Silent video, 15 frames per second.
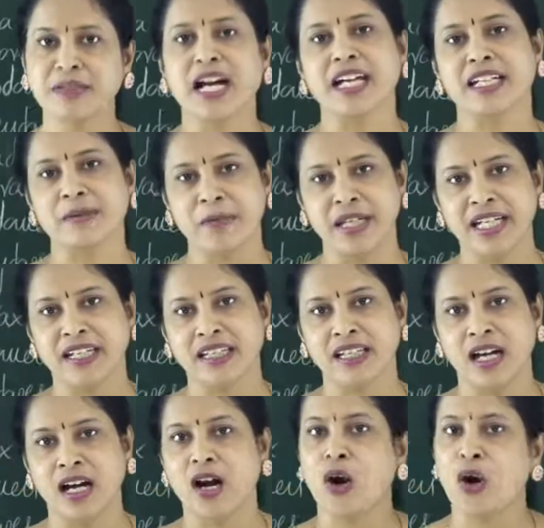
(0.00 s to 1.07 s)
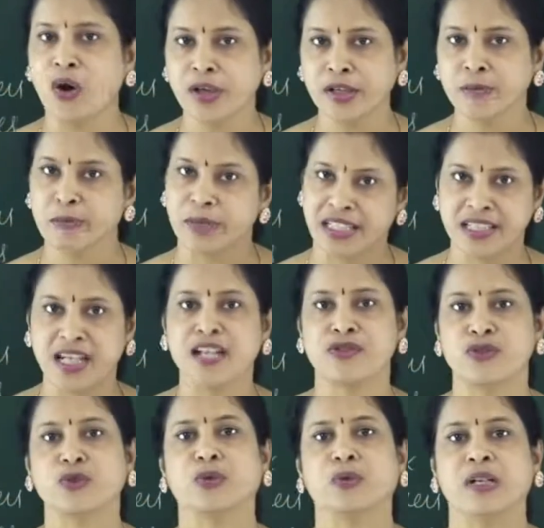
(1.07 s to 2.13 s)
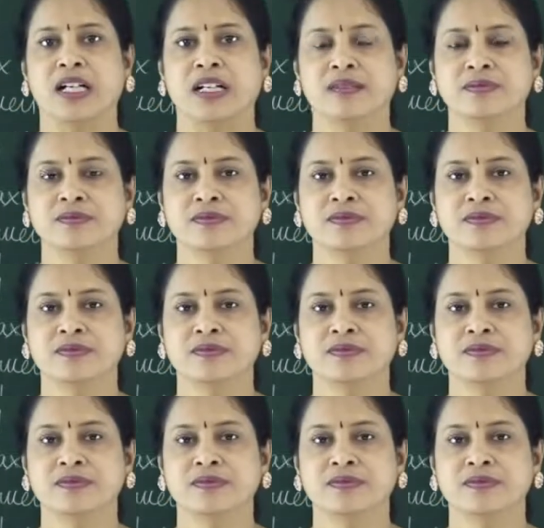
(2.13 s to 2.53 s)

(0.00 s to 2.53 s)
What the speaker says: Animalia or Metazoa.